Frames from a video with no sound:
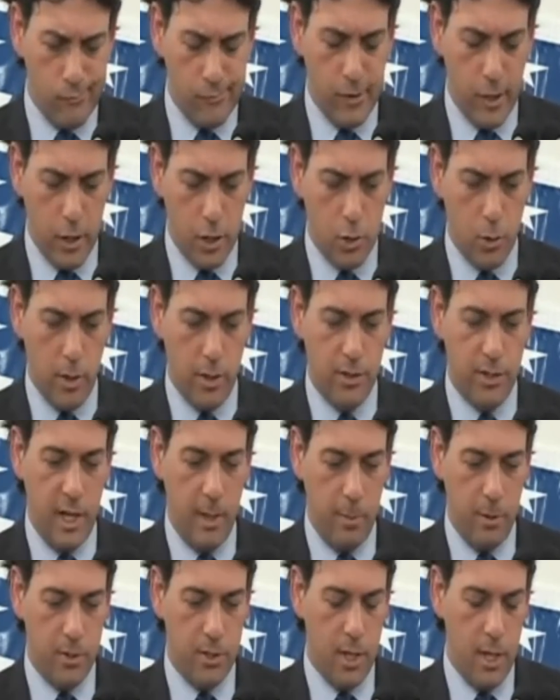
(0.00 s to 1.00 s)
very short
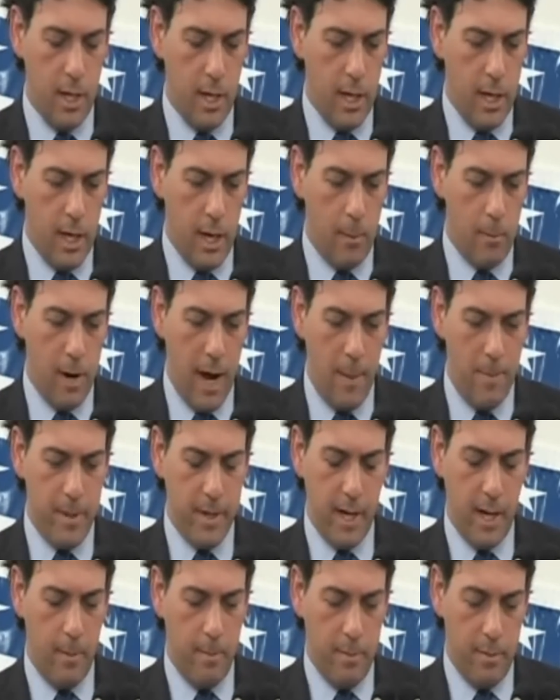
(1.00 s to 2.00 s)
examples. I'm
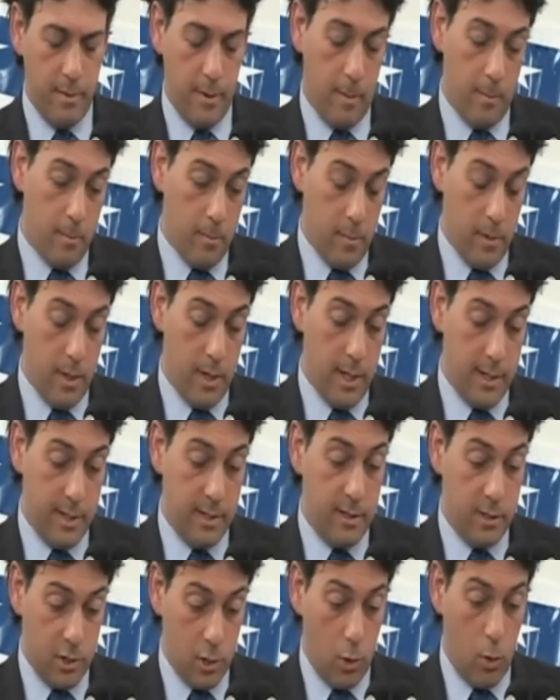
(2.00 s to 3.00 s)
wrapping up, um, it's a
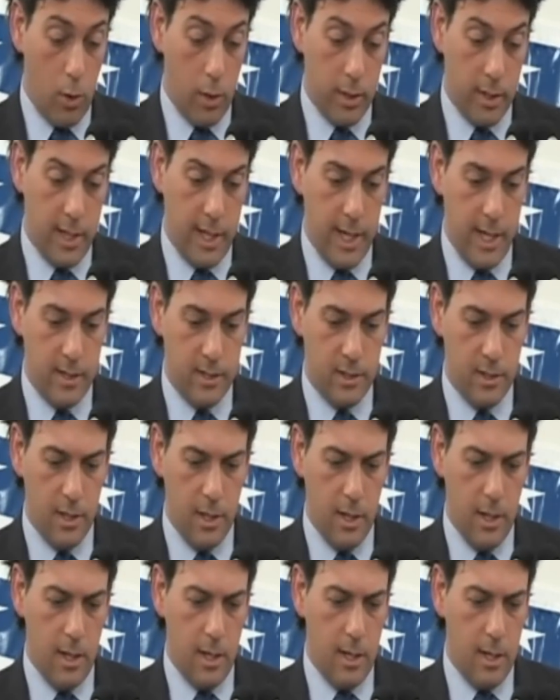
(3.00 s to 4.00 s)
district court case,
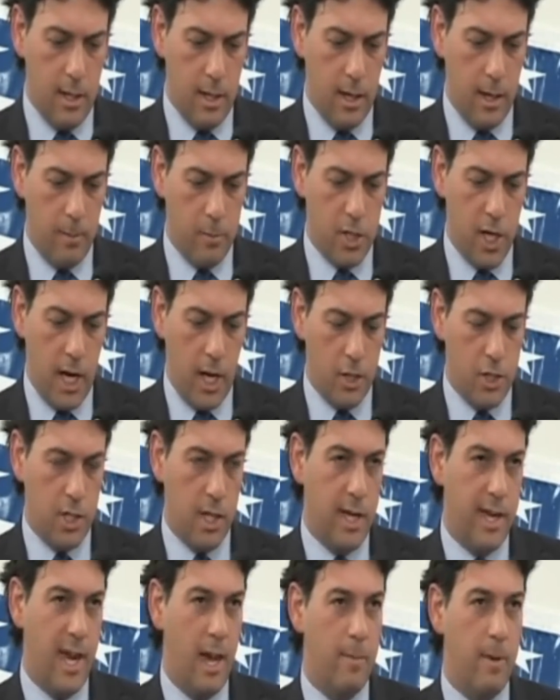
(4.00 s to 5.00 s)
uh, I'm
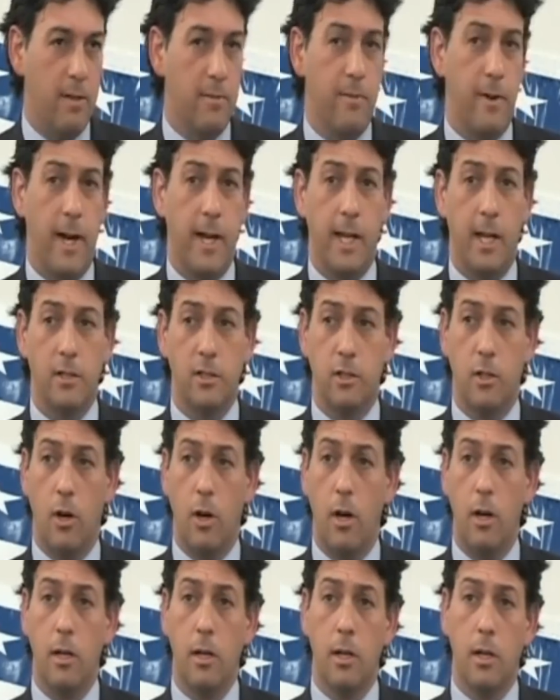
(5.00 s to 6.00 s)
challenging a campaign finance
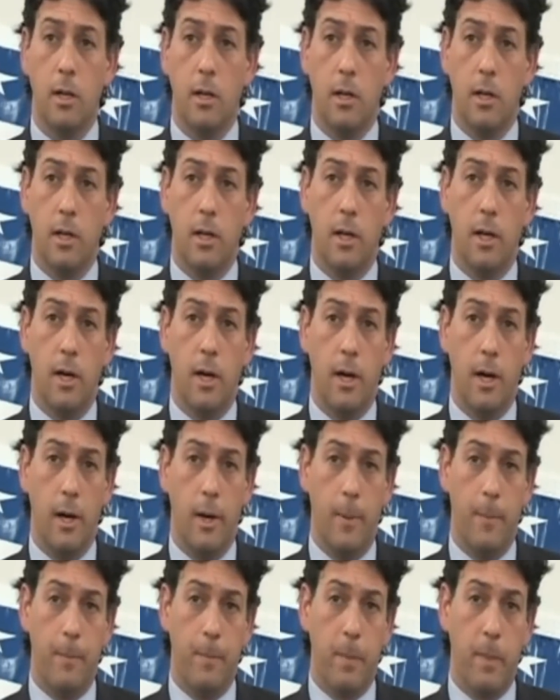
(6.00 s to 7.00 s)
law,
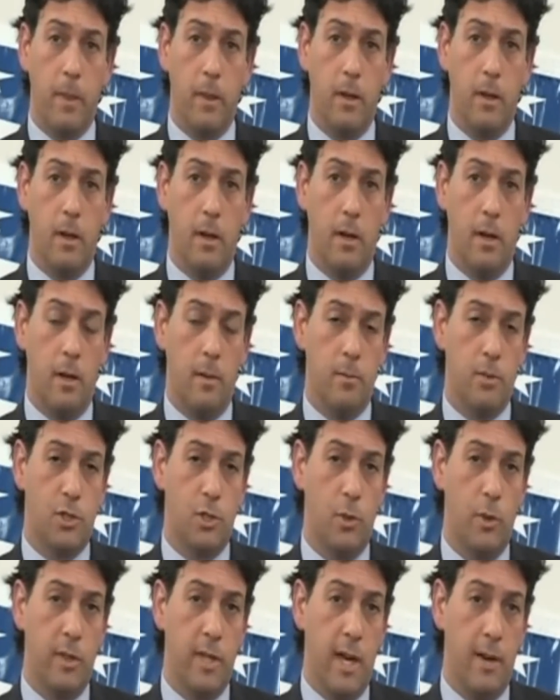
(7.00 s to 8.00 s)
um, uh,
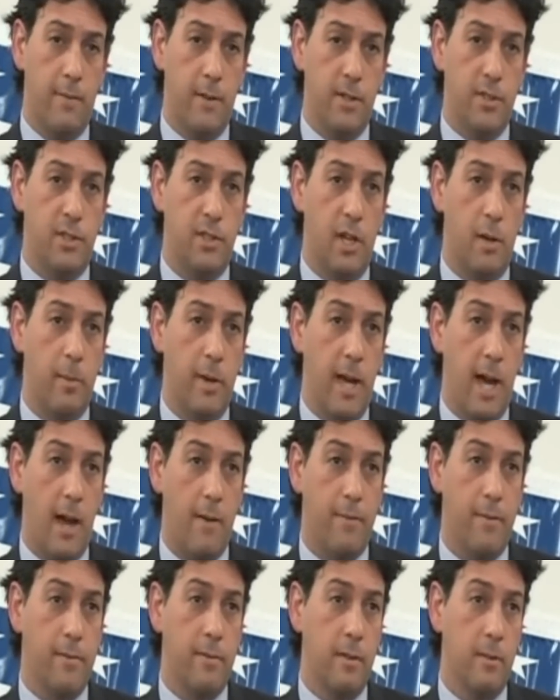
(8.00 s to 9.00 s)
suing the FEC on
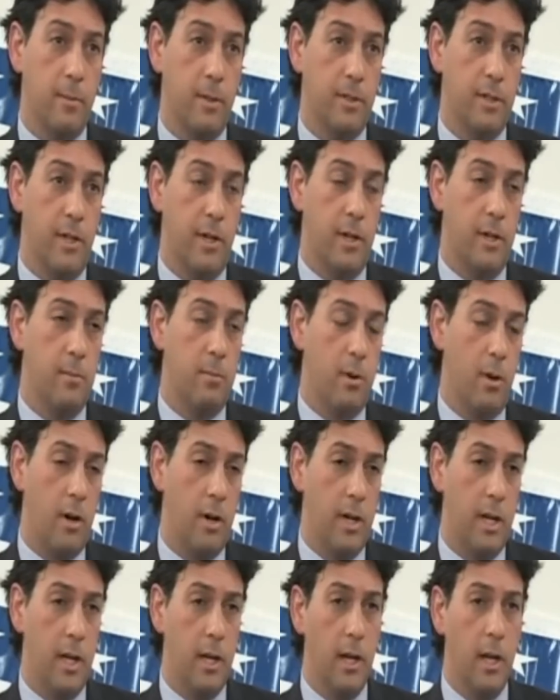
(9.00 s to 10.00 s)
behalf of the Libertarian
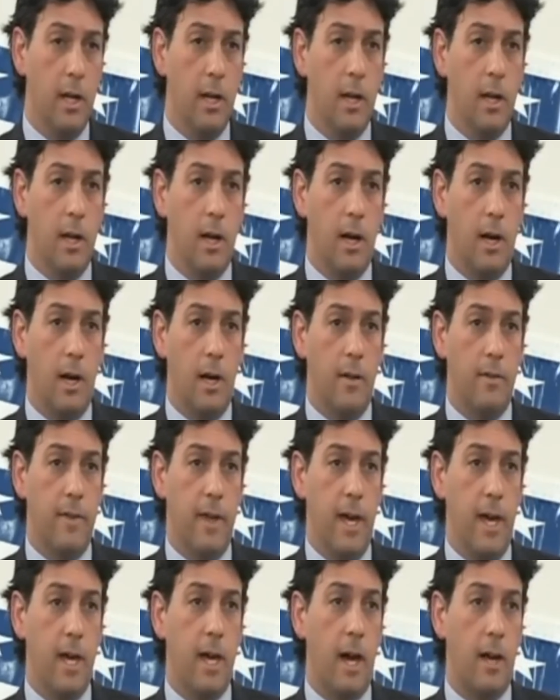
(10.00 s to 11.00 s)
Party. Uh,
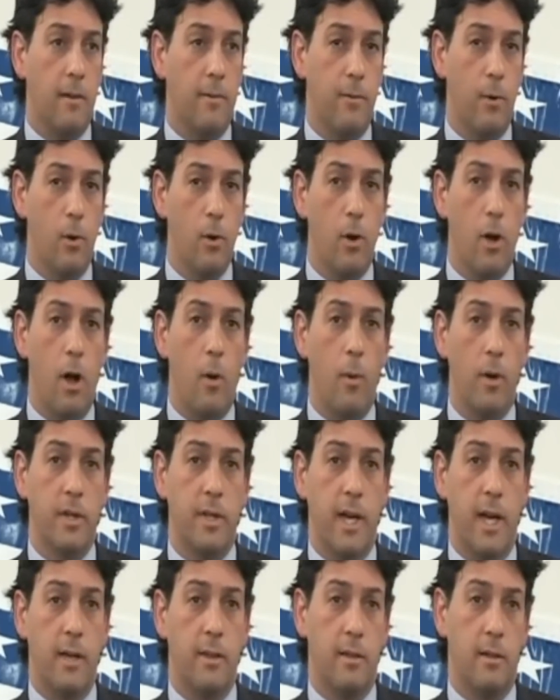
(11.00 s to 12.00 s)
they got a phone call one
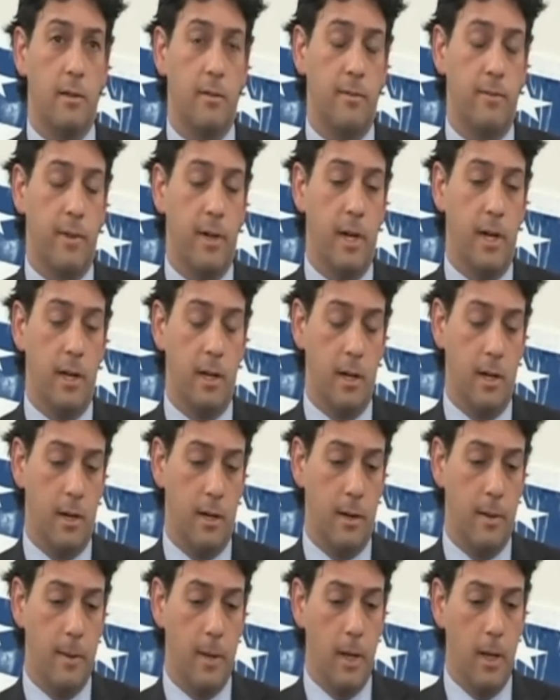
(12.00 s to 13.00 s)
day that a very,
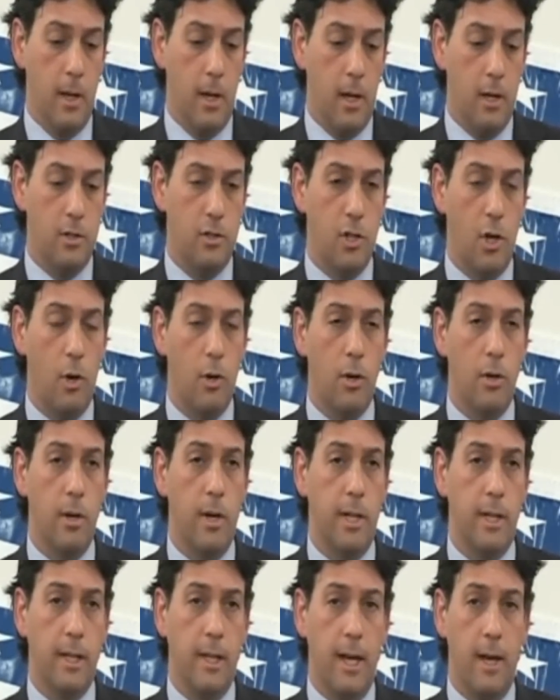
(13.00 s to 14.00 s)
uh, a donor
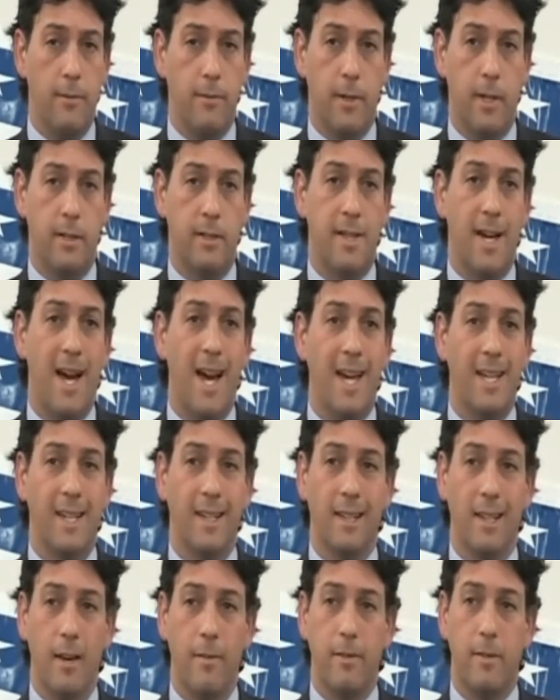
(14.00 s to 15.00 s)
had left, had died
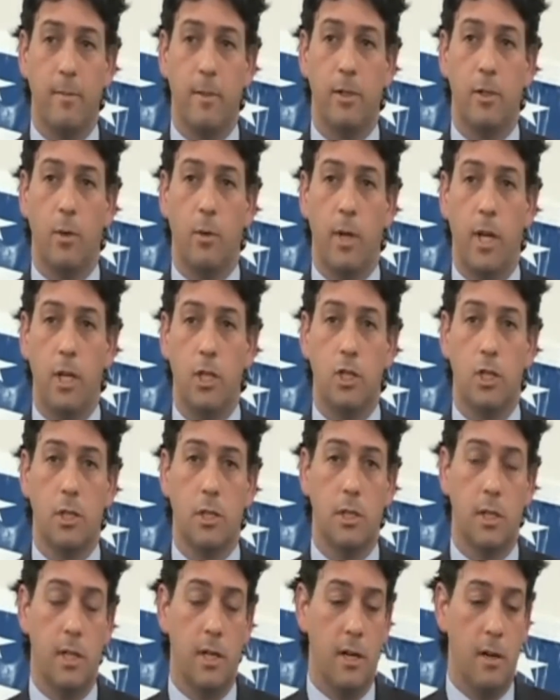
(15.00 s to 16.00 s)
and left them a
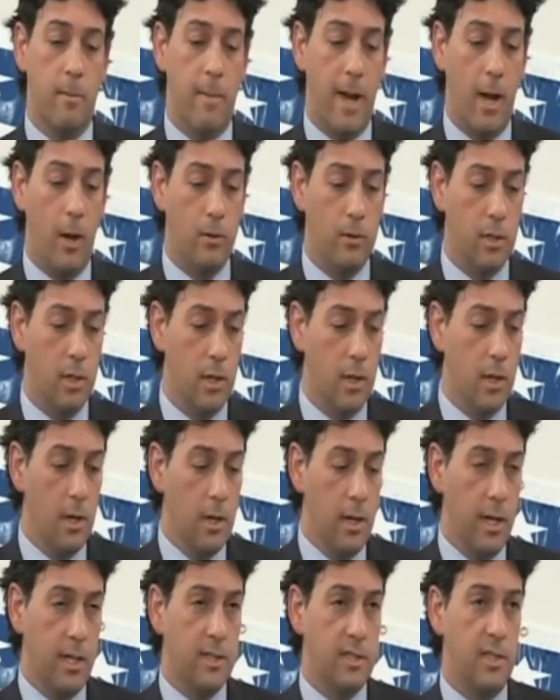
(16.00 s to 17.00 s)
donation in an amount
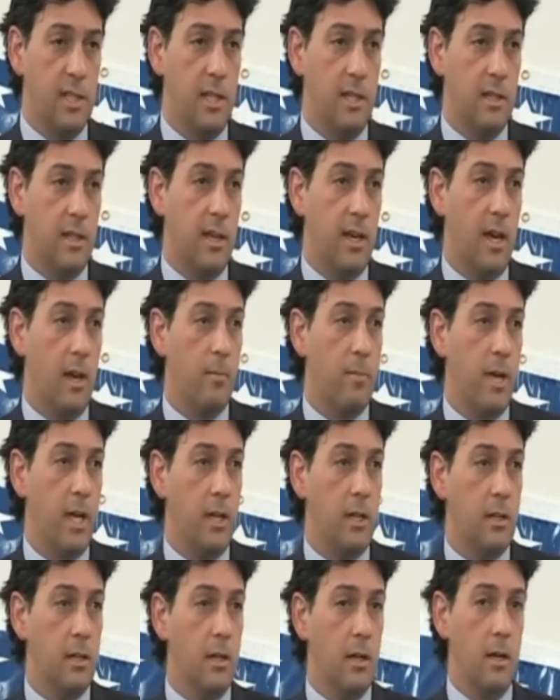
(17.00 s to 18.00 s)
exceeding the
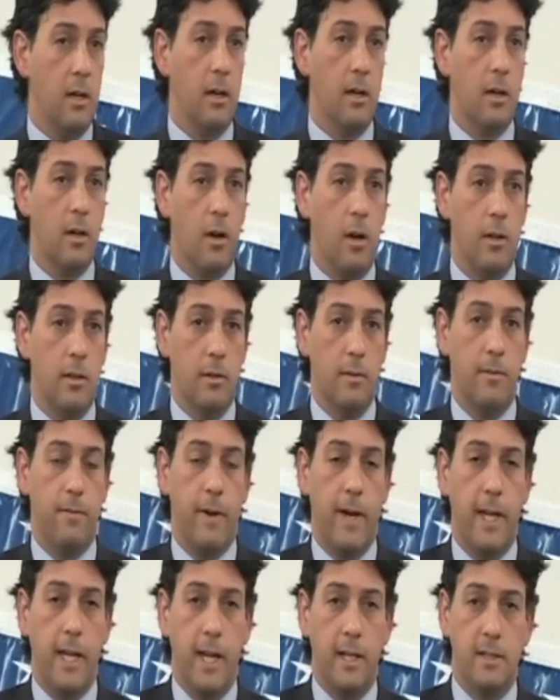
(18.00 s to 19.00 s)
campaign uh, the
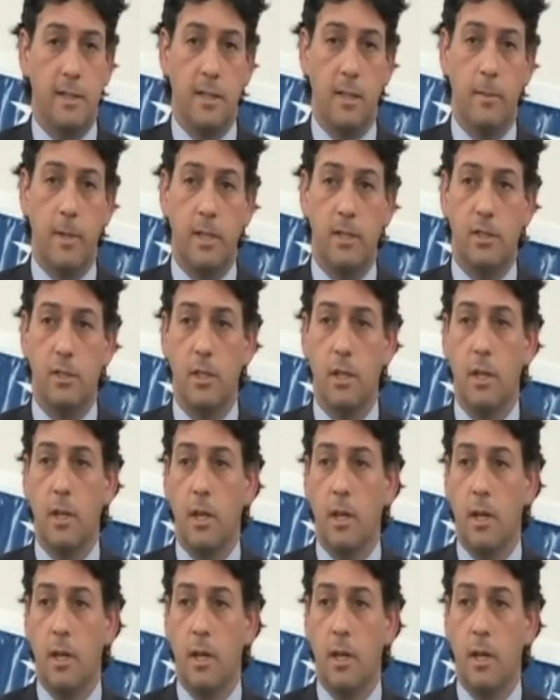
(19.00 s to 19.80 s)
finance limits.